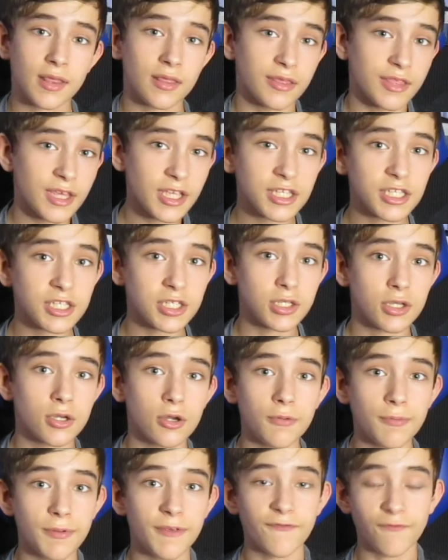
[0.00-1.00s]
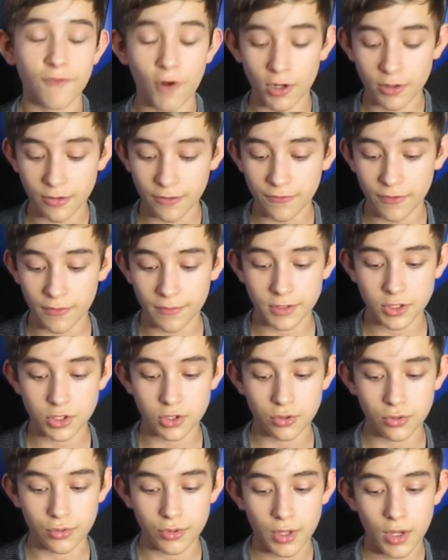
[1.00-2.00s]
This could be farther from the
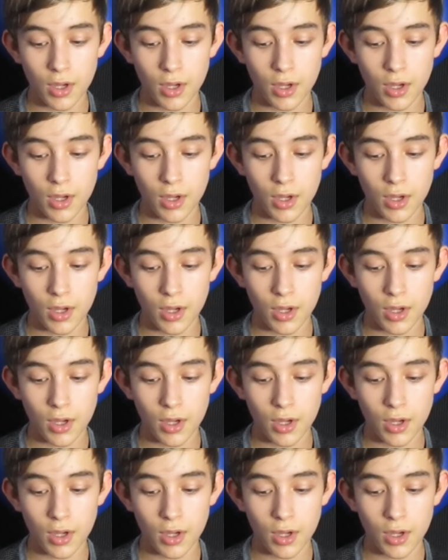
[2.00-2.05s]
truth.